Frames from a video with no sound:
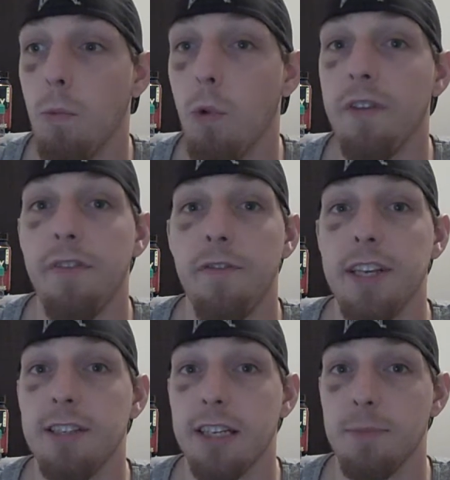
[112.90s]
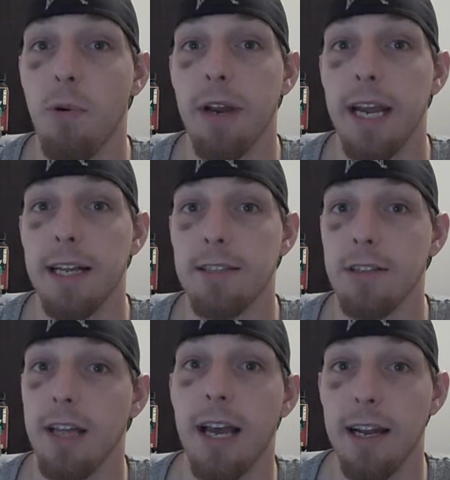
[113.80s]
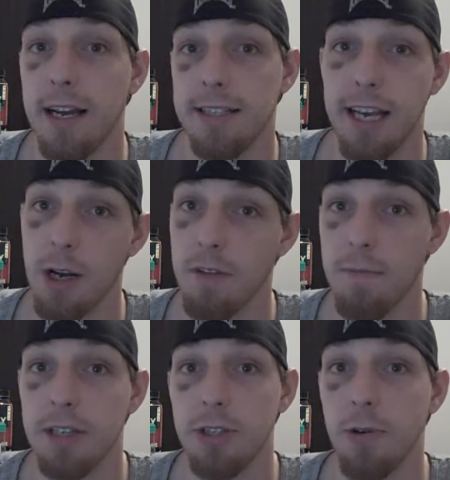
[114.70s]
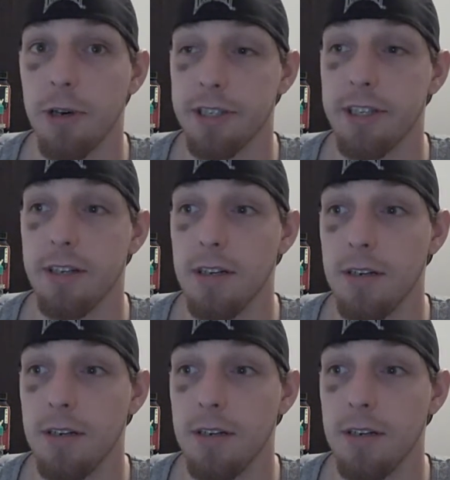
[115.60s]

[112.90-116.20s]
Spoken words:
156.8. So then I take off my shorts and